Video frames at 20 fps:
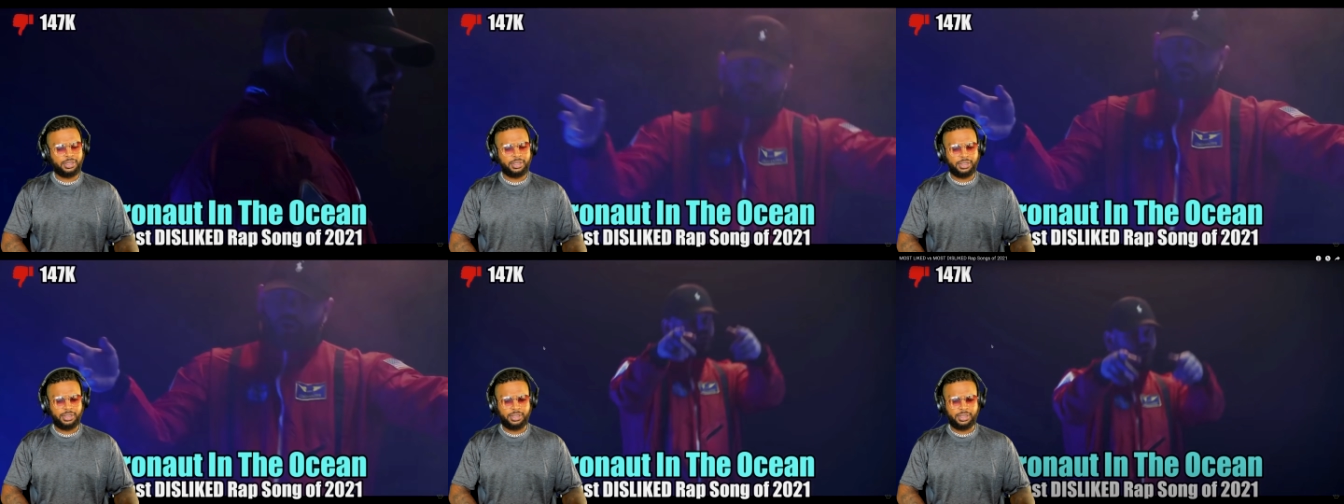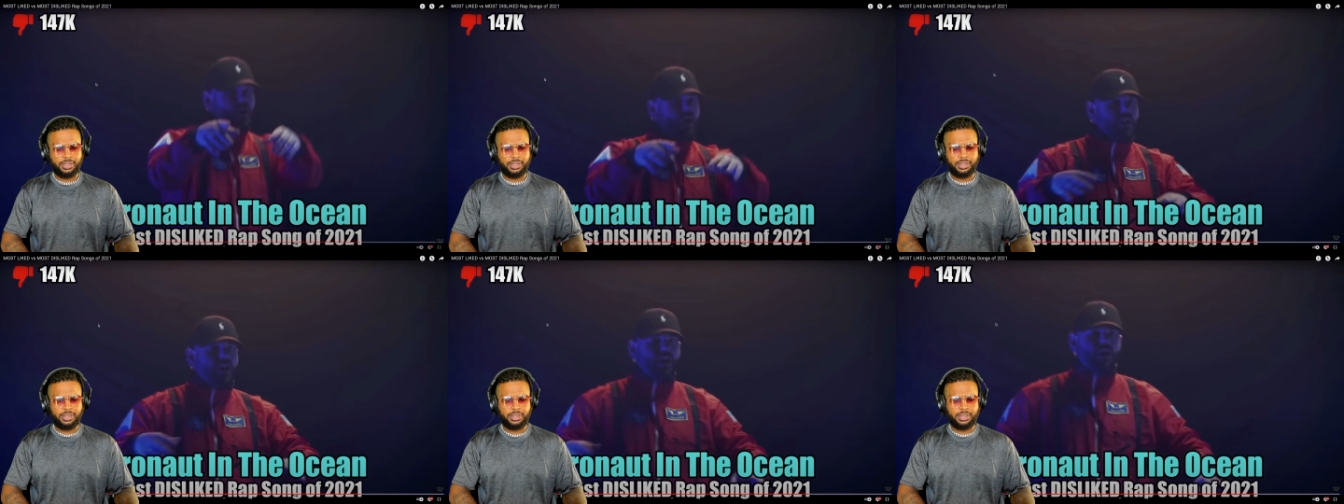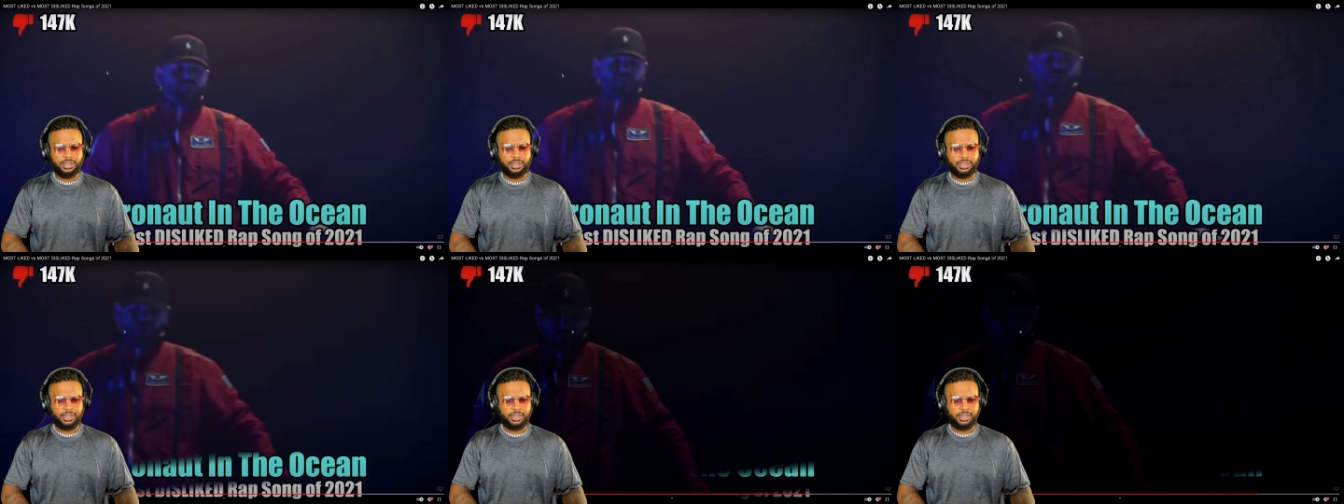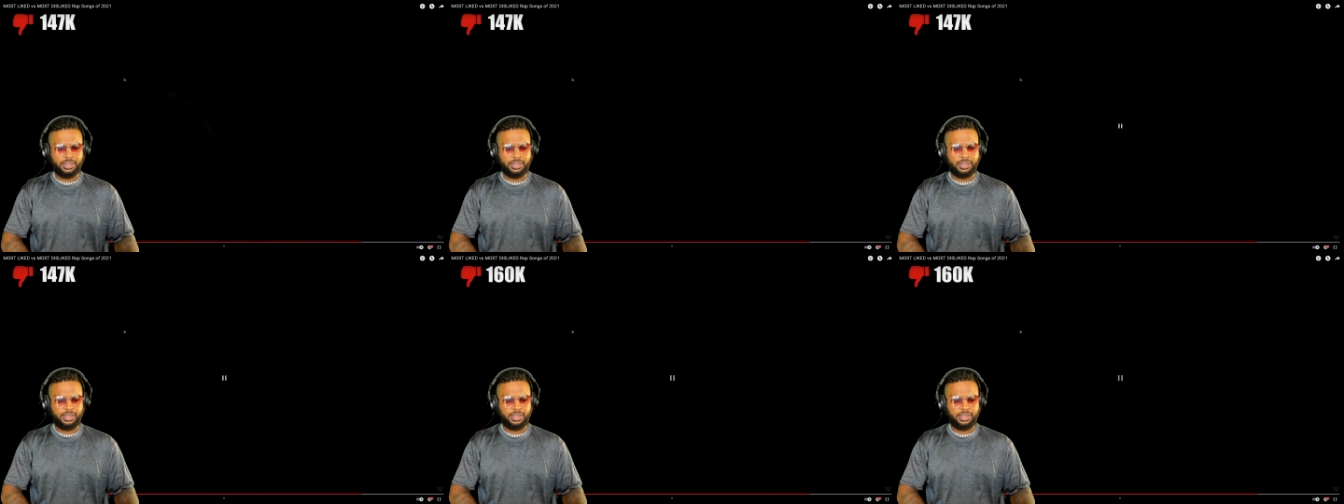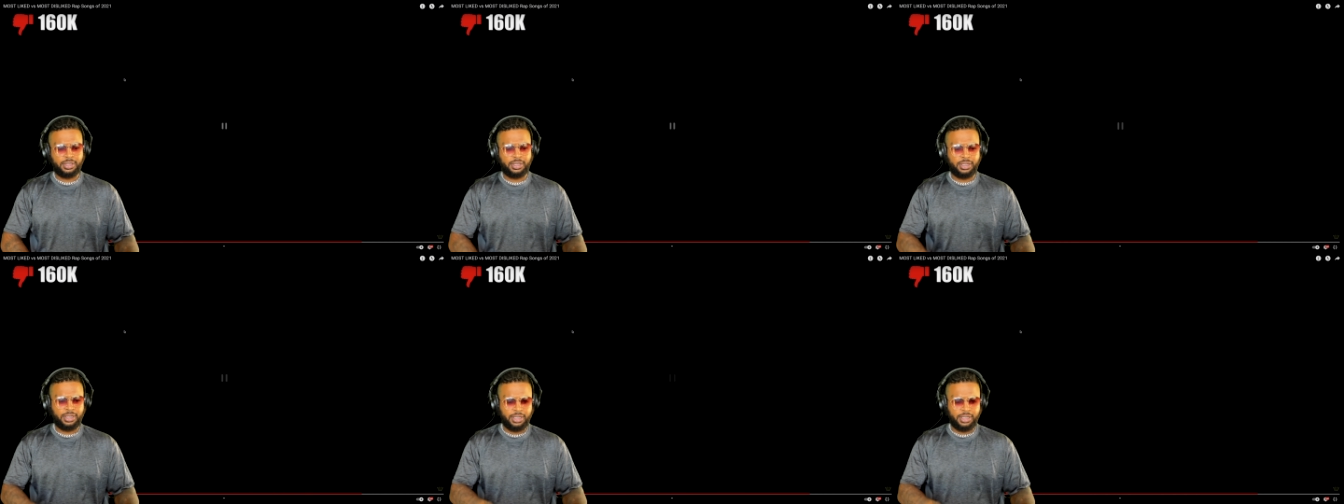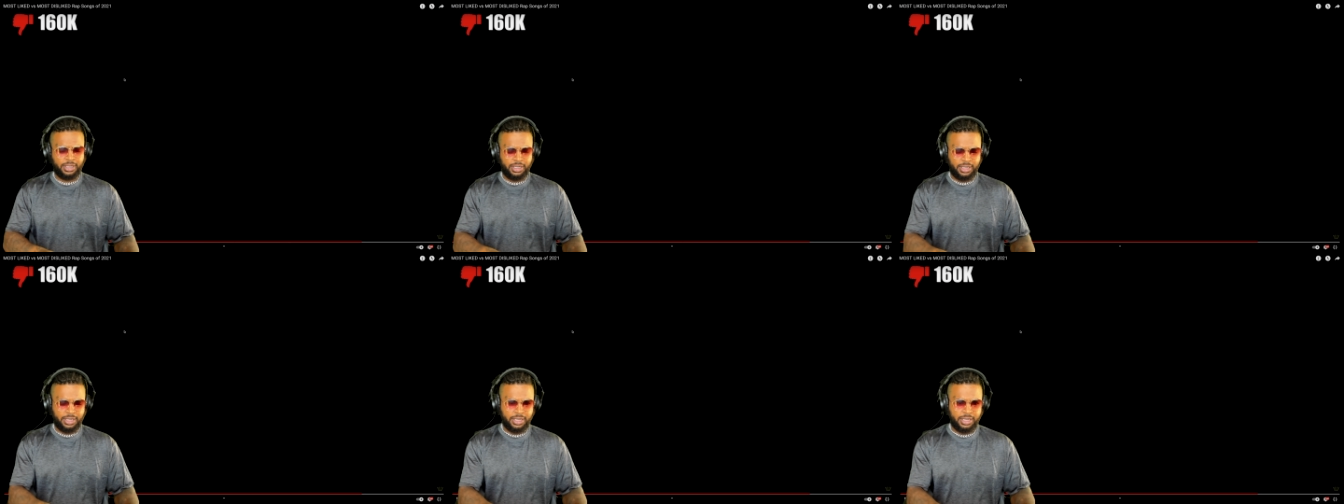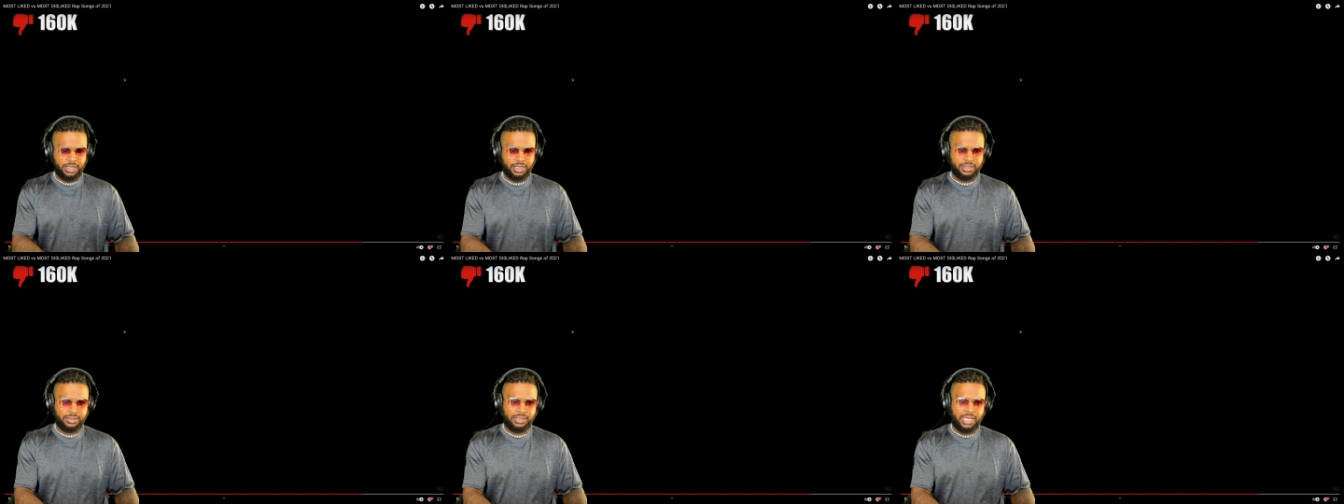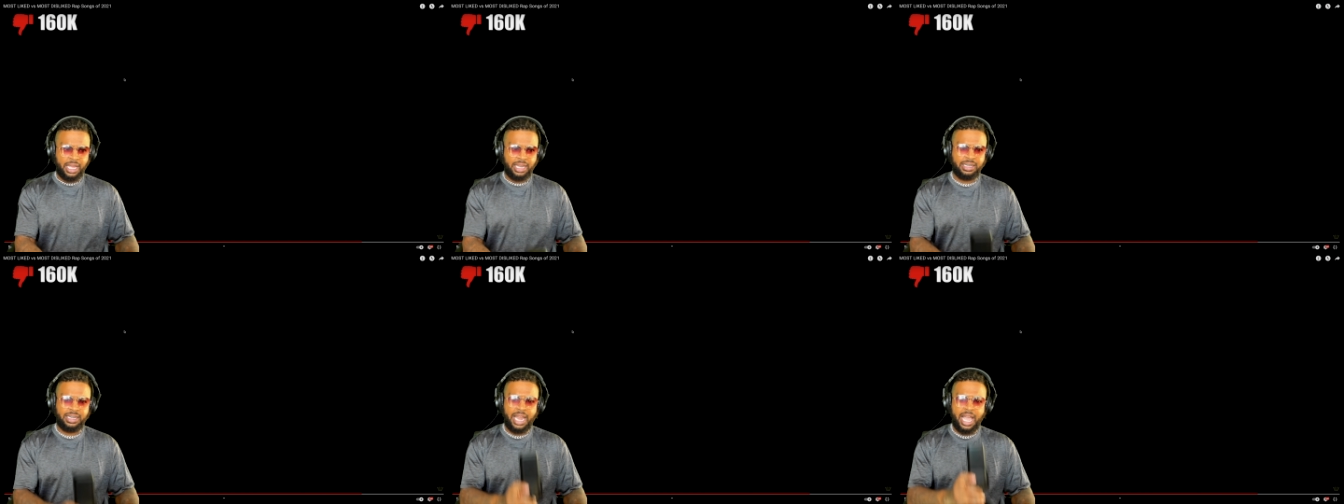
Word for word: can call that mental. That